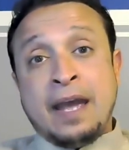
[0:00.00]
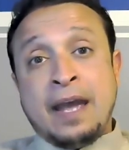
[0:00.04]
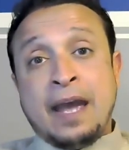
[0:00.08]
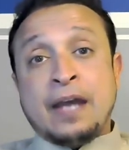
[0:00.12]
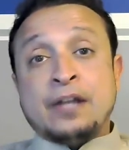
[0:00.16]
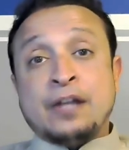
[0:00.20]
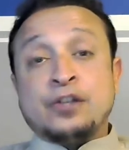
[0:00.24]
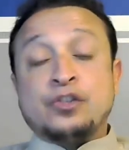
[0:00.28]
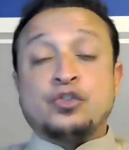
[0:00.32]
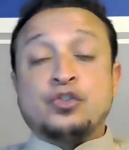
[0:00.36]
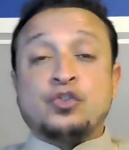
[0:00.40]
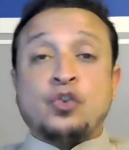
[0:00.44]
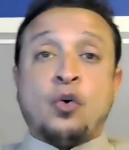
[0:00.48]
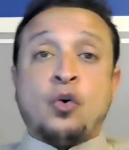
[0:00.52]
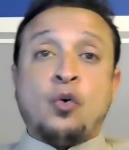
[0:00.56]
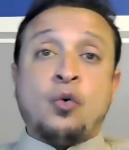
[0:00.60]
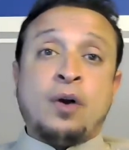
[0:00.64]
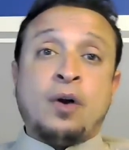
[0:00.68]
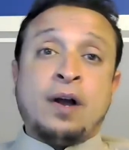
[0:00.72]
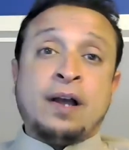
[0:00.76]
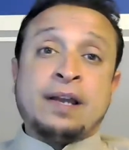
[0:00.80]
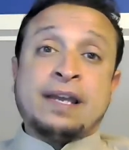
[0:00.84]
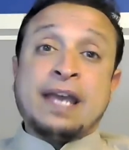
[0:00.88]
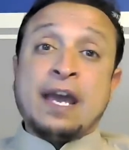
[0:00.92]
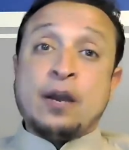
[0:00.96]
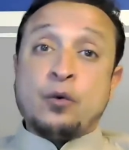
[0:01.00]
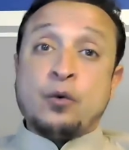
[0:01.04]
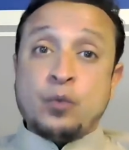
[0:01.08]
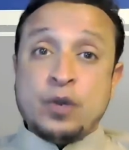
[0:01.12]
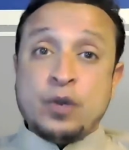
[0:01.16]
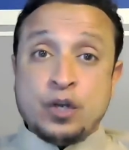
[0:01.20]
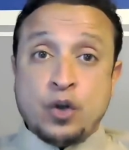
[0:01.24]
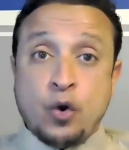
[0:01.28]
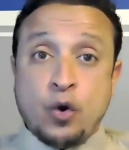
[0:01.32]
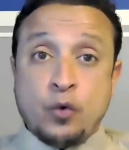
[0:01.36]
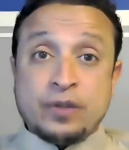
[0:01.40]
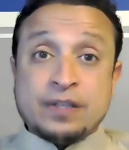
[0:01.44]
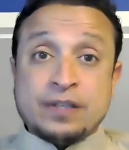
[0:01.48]
And so again, we
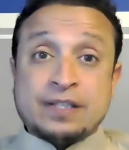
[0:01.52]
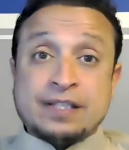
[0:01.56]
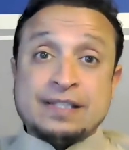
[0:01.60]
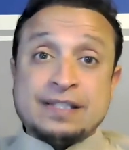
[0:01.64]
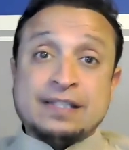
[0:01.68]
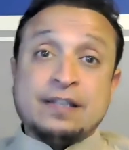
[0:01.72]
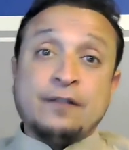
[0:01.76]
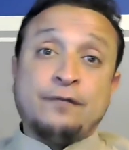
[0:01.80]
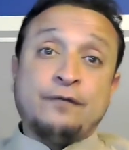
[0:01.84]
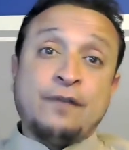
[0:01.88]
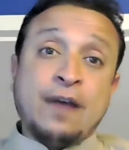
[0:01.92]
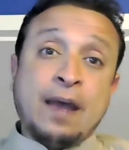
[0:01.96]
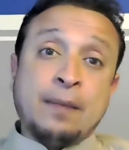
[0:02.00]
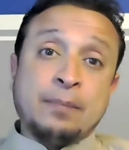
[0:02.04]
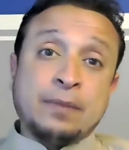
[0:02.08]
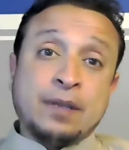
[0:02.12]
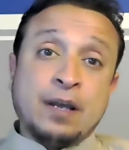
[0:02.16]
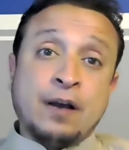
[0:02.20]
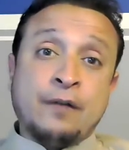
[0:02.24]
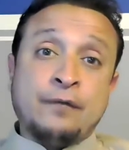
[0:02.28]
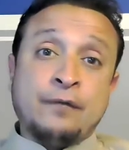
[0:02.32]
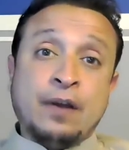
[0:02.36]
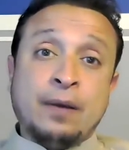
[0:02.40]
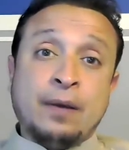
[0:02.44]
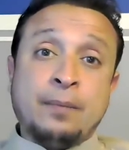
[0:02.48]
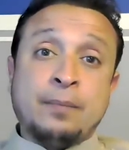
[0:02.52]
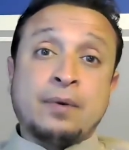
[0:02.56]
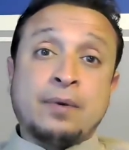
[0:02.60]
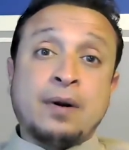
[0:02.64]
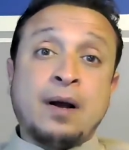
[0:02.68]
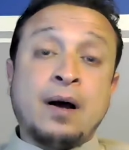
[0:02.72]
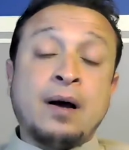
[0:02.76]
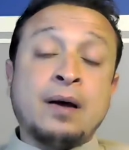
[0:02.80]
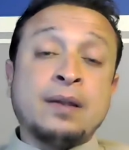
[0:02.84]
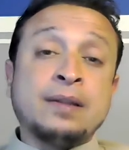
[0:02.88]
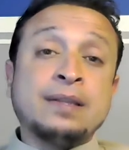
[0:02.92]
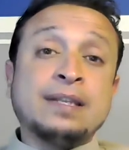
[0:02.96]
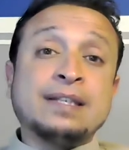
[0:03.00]
know this is the family of
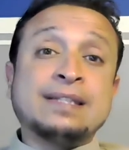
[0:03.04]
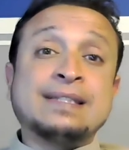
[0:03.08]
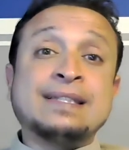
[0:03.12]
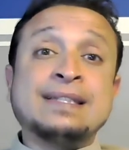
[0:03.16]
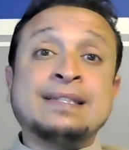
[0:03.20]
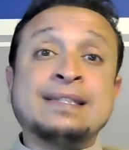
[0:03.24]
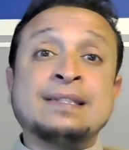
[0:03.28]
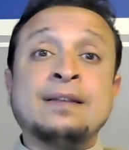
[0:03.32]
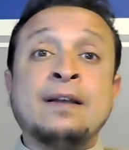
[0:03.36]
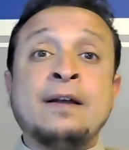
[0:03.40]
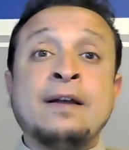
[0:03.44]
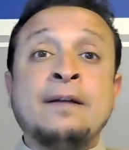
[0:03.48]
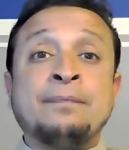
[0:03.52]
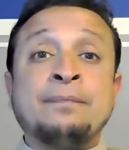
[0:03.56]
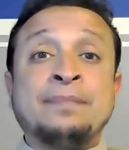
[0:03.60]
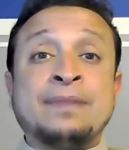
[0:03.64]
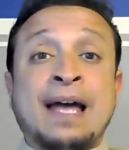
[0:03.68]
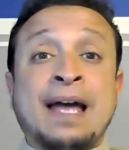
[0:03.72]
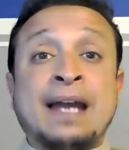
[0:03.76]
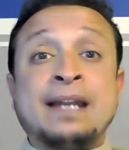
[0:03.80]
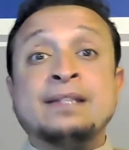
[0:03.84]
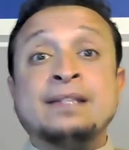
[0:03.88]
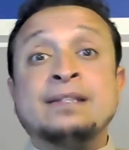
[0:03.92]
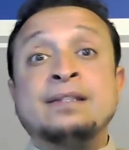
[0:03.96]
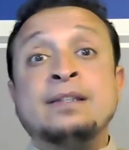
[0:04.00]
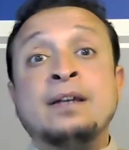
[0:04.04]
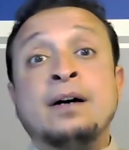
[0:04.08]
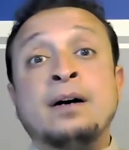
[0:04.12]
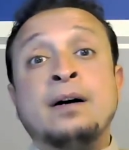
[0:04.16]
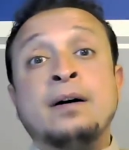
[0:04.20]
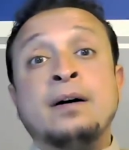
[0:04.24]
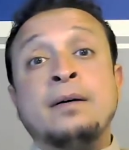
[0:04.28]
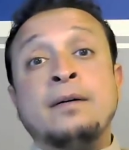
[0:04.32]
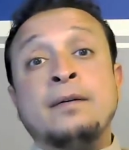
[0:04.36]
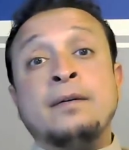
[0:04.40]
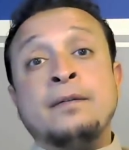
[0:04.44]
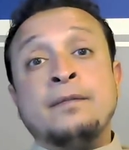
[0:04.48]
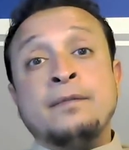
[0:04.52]
Imran. That is
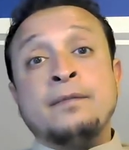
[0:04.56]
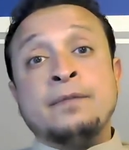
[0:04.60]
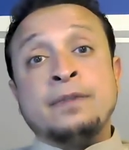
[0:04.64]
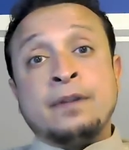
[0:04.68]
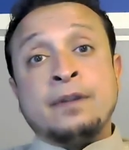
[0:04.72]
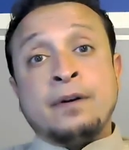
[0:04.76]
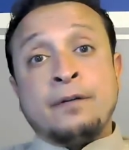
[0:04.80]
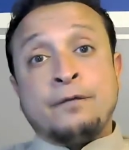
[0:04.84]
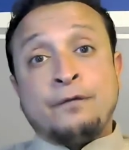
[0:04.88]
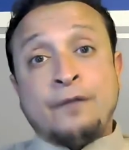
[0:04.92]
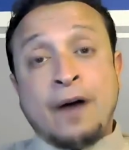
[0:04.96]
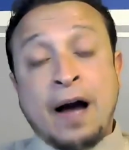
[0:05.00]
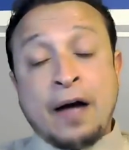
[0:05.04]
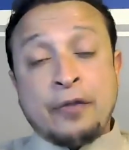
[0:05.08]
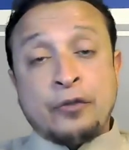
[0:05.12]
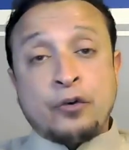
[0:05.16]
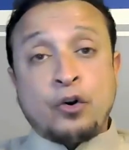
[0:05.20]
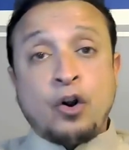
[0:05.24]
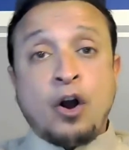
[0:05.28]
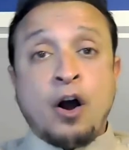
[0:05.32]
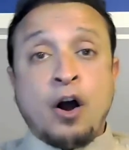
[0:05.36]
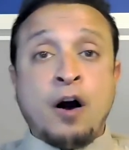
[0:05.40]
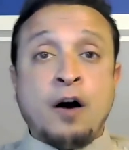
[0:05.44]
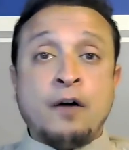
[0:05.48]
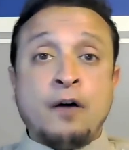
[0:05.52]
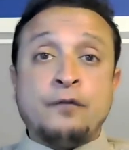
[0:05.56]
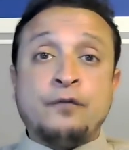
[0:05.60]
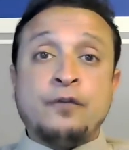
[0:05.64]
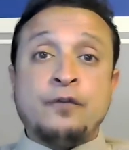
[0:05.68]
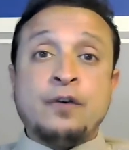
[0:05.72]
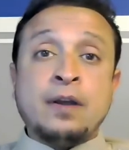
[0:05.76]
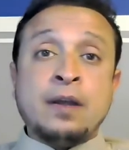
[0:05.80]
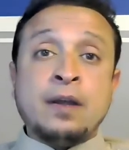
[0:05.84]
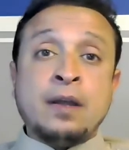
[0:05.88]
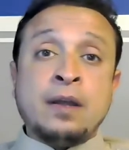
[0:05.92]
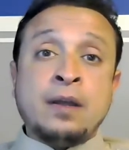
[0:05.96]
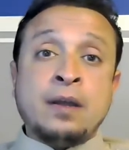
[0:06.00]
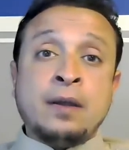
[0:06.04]
the father of
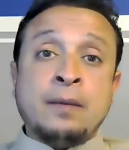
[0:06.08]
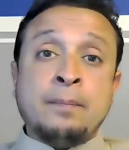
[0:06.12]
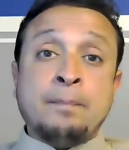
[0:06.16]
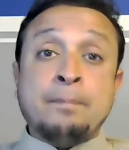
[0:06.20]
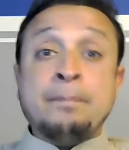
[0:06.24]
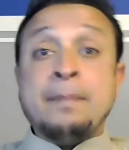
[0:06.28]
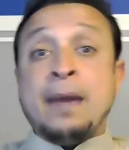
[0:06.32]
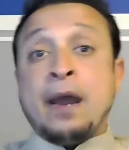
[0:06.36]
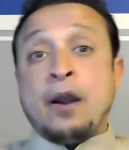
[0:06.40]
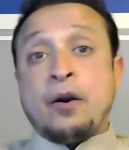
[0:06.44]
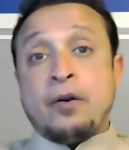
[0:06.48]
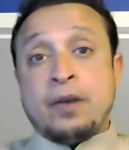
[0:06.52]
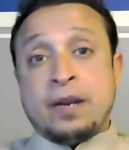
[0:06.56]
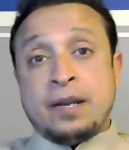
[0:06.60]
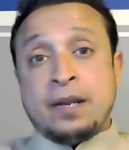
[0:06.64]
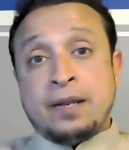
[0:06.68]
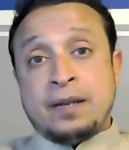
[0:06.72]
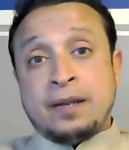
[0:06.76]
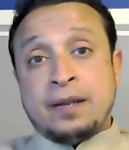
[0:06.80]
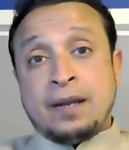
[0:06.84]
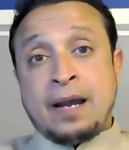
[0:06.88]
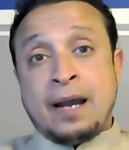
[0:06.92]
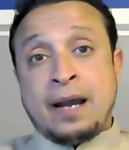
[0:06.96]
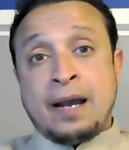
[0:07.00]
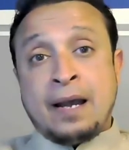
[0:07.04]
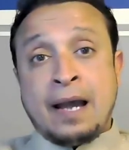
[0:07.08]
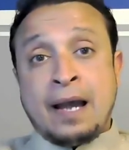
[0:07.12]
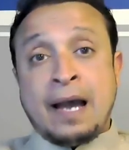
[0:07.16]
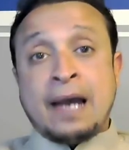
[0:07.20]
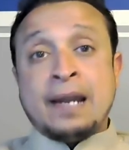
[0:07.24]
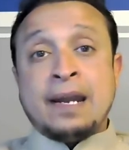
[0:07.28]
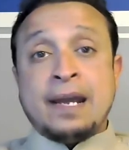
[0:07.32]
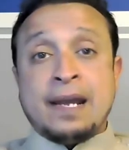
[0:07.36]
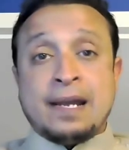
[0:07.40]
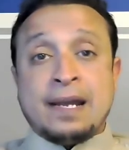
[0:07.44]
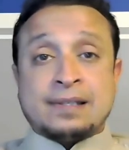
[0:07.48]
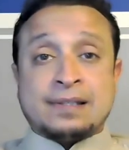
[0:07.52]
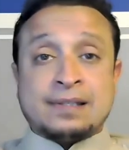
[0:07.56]
Mary, alayhi